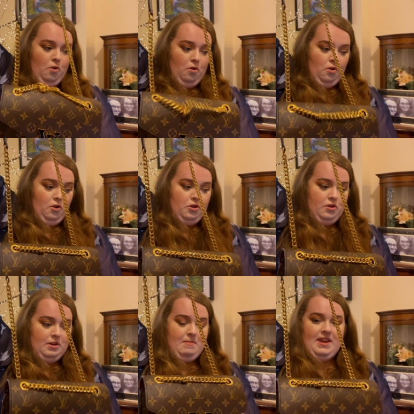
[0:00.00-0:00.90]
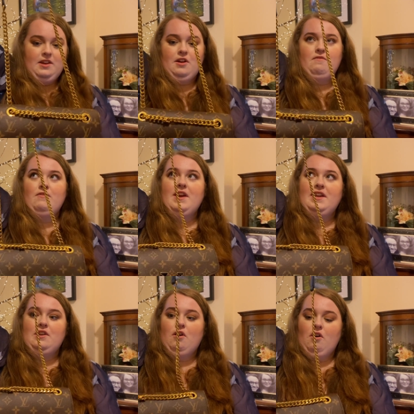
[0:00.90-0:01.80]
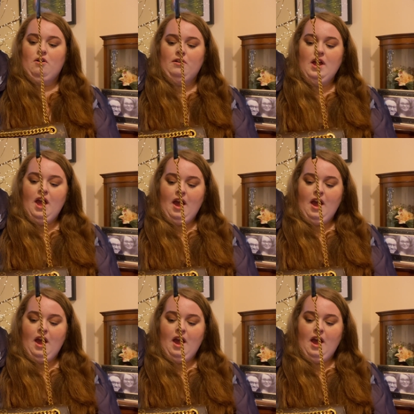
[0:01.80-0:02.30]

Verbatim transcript: or you can make it go really long.